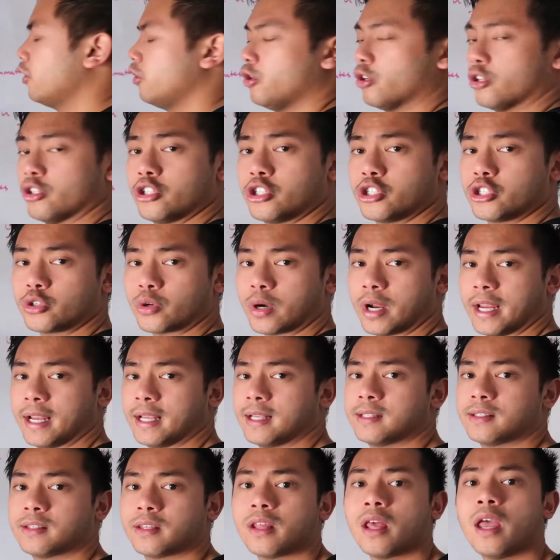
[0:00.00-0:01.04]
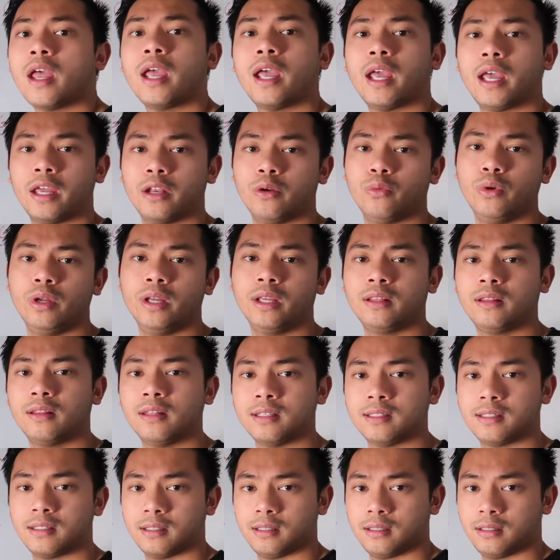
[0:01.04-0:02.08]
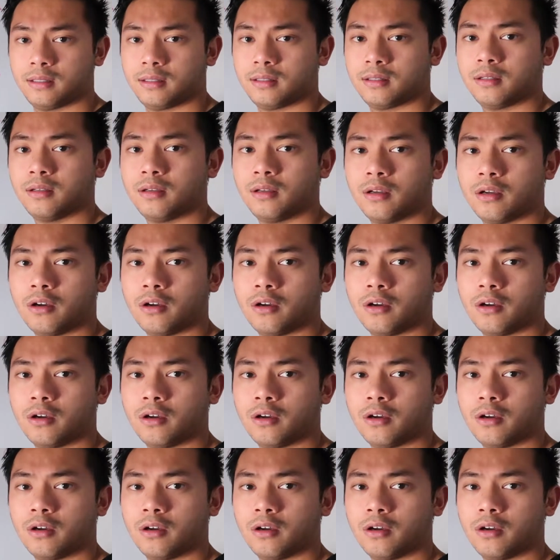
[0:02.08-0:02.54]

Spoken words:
your strengths and weaknesses.